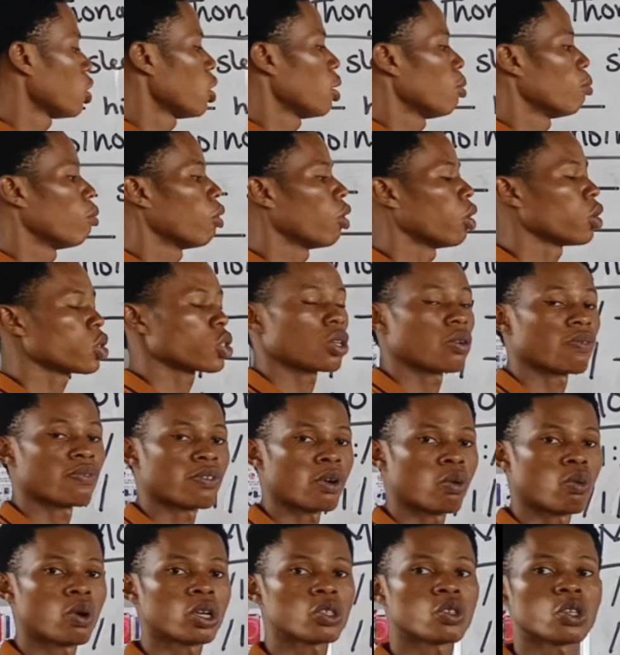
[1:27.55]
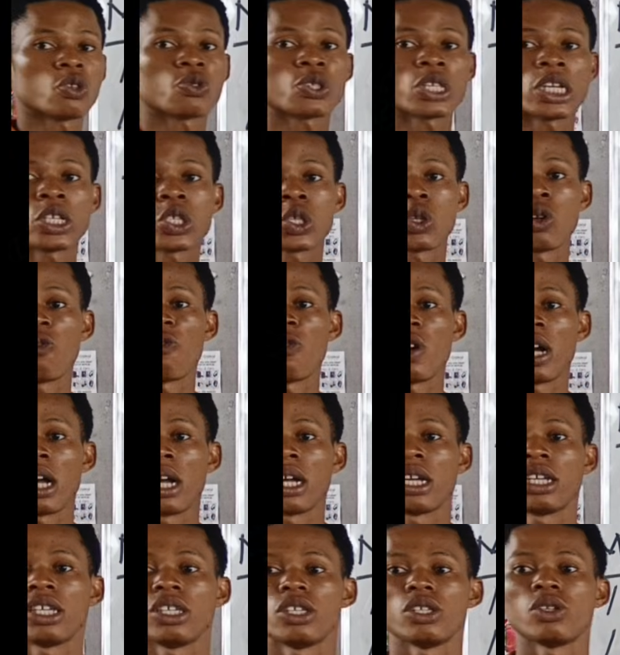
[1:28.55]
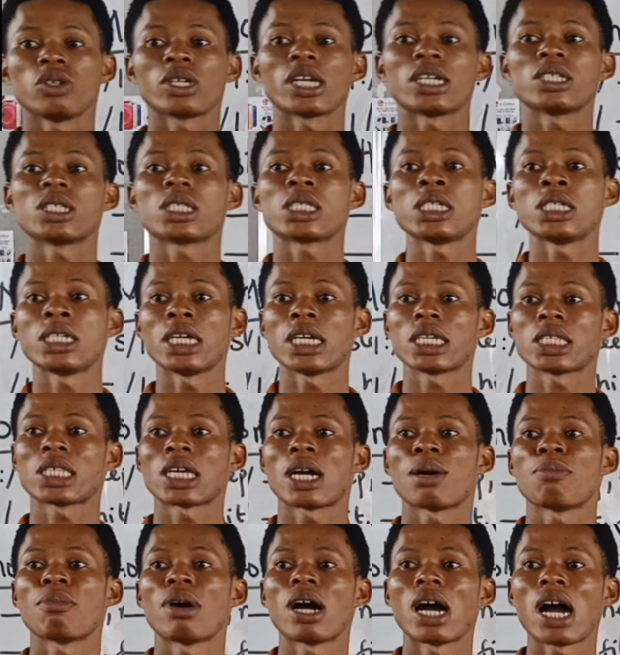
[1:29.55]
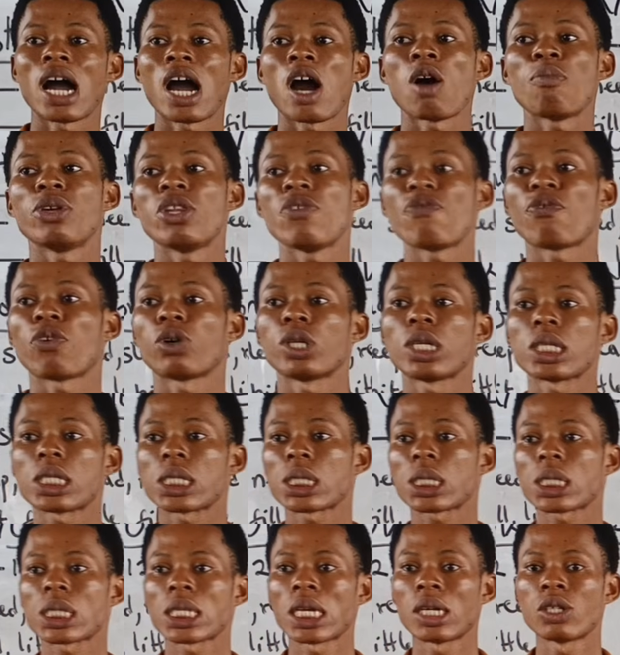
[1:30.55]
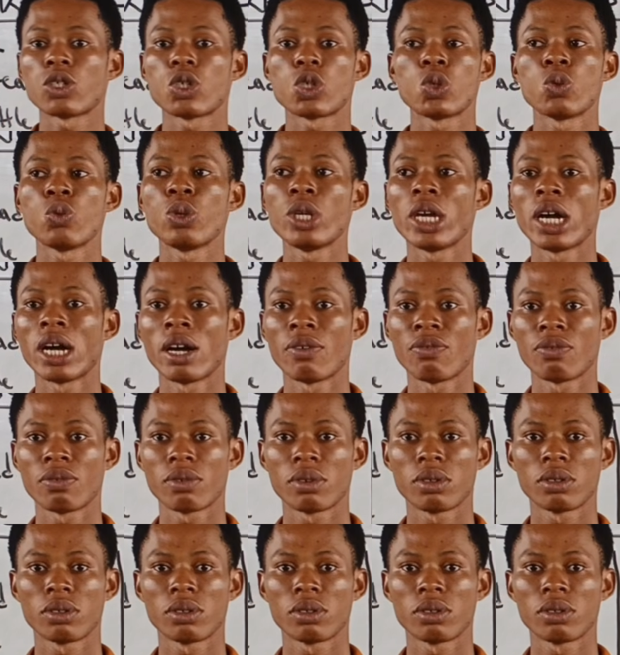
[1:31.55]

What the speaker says: But from what we've said so far, you can see in exam, how many phonetic sounds do we have?